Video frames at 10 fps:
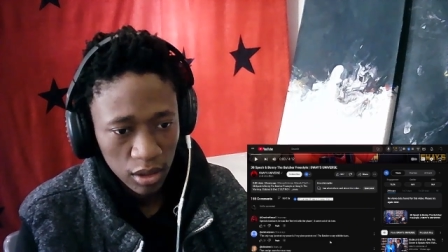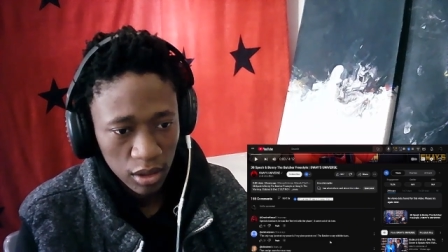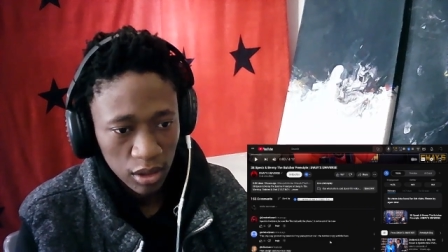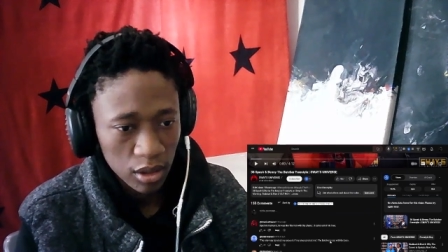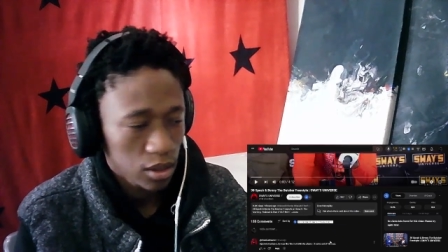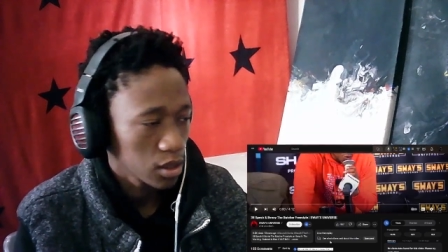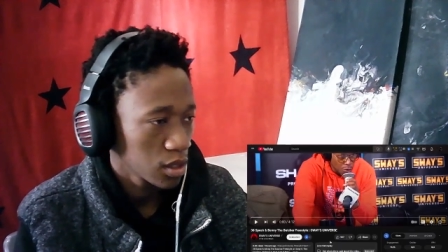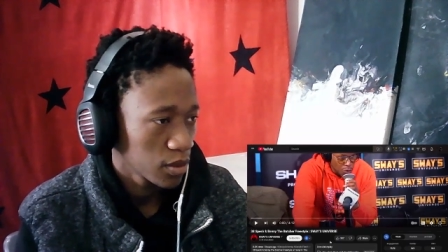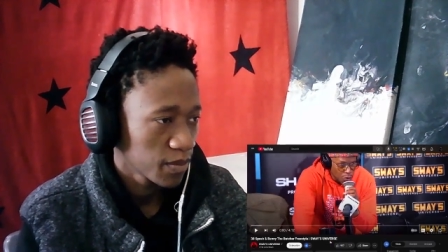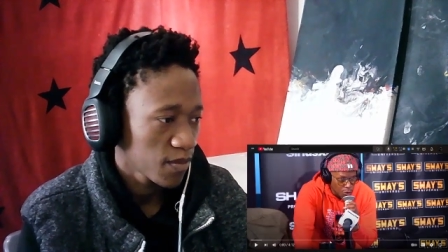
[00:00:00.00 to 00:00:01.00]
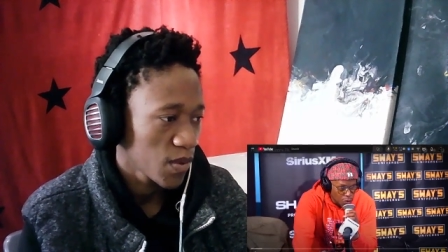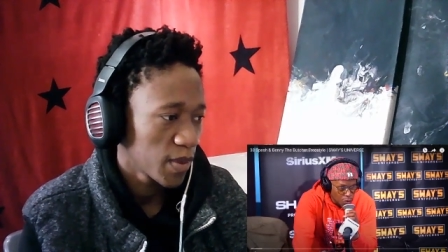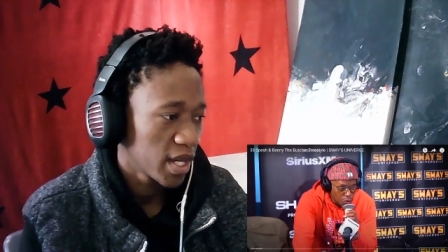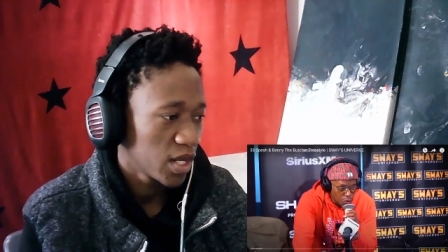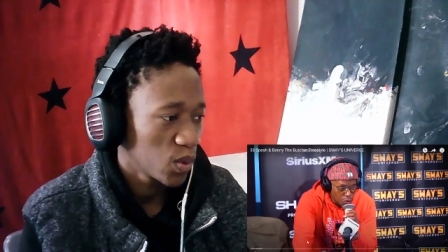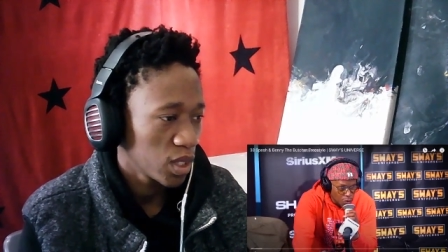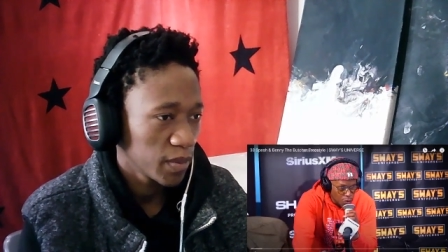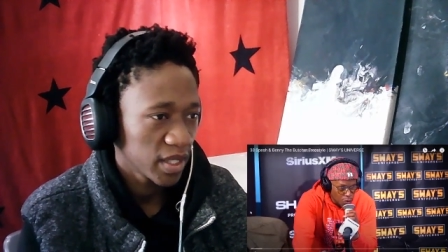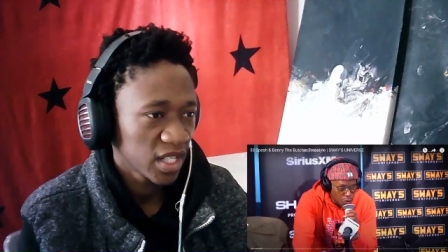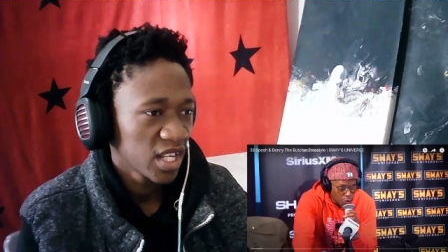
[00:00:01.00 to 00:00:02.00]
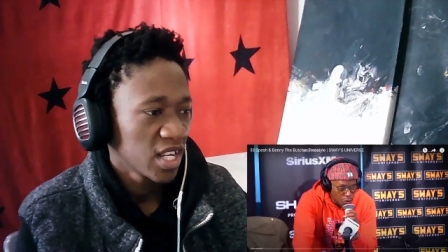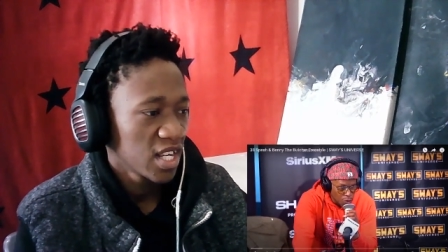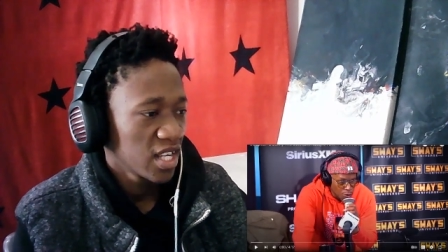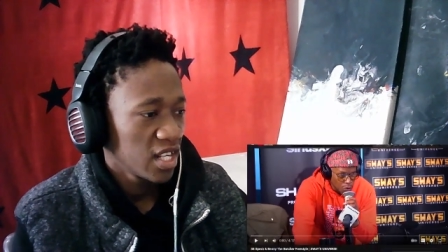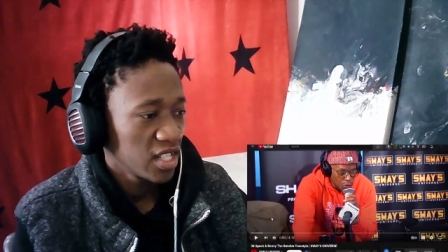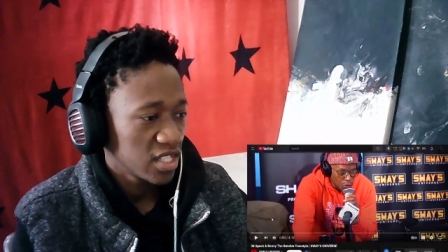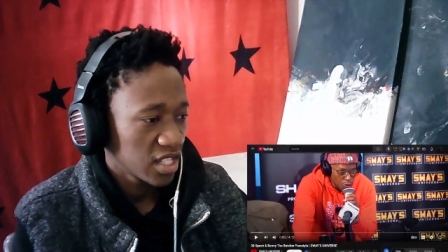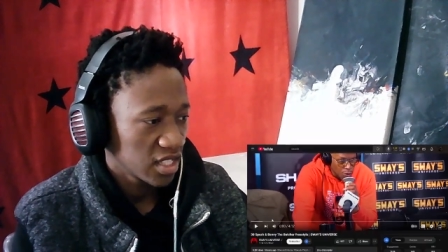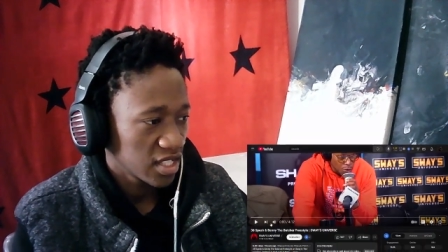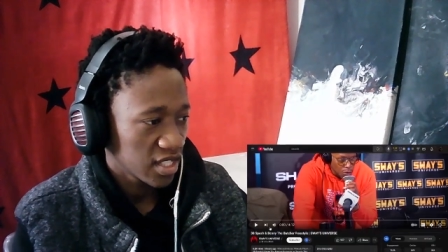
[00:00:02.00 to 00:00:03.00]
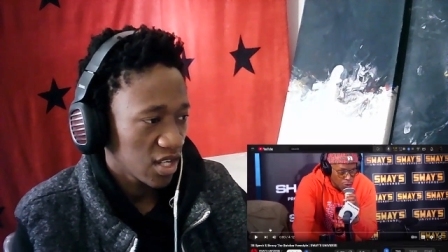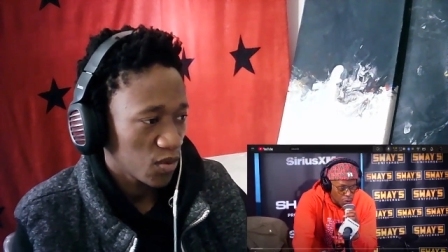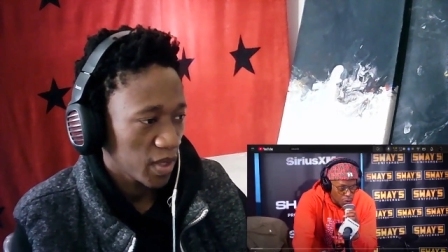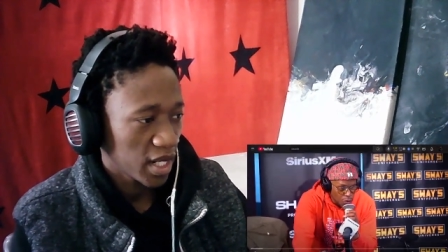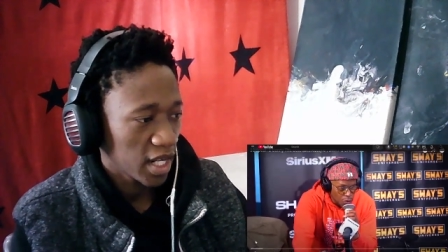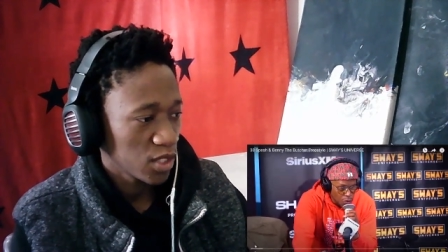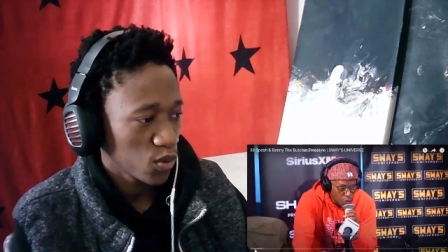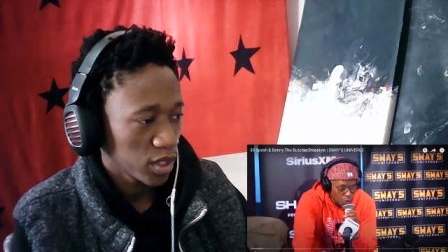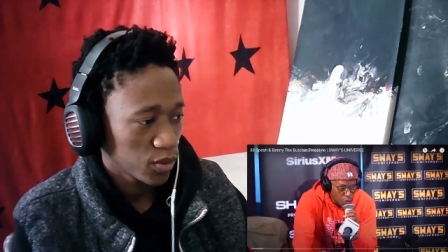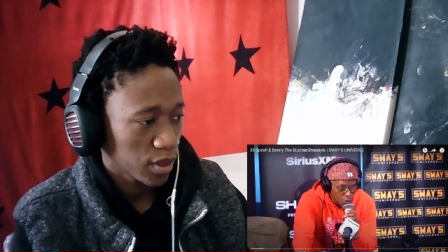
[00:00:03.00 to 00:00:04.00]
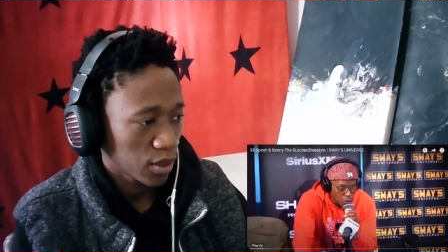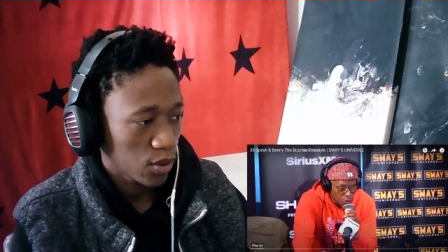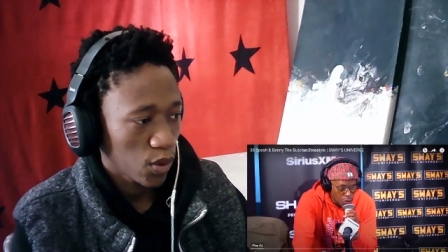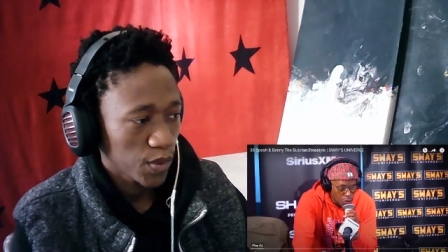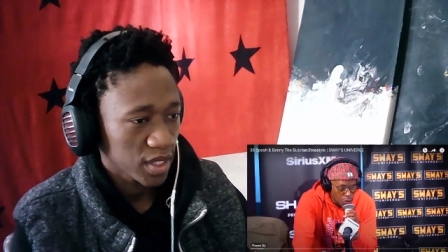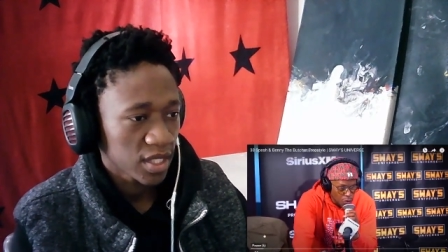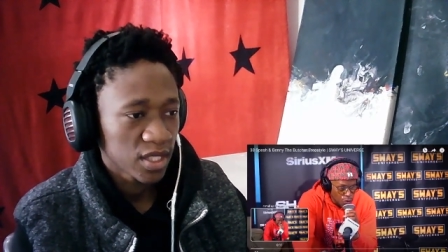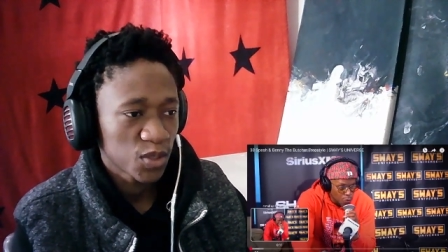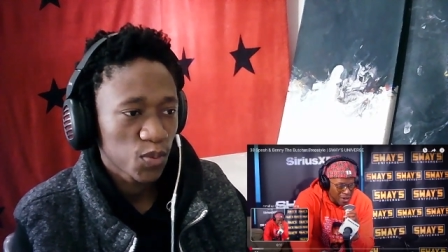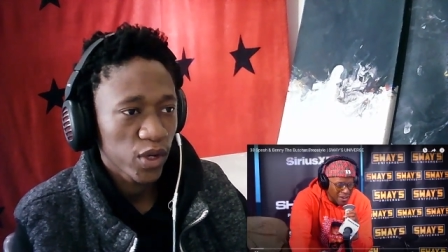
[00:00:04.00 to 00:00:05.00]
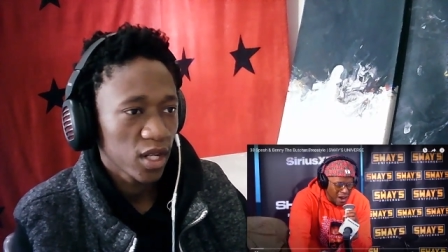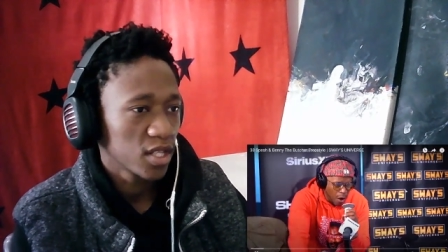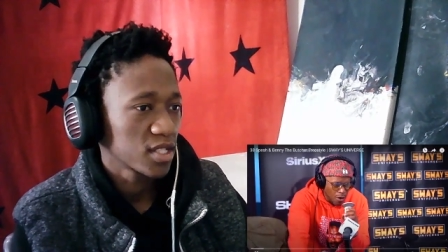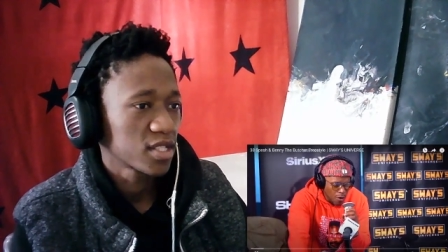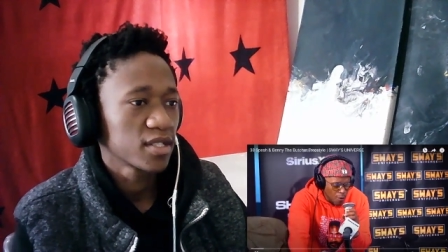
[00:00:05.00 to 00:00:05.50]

Yeah. But anyway, man. Let's check this out, man. I didn't want to read the comments. Spoilers.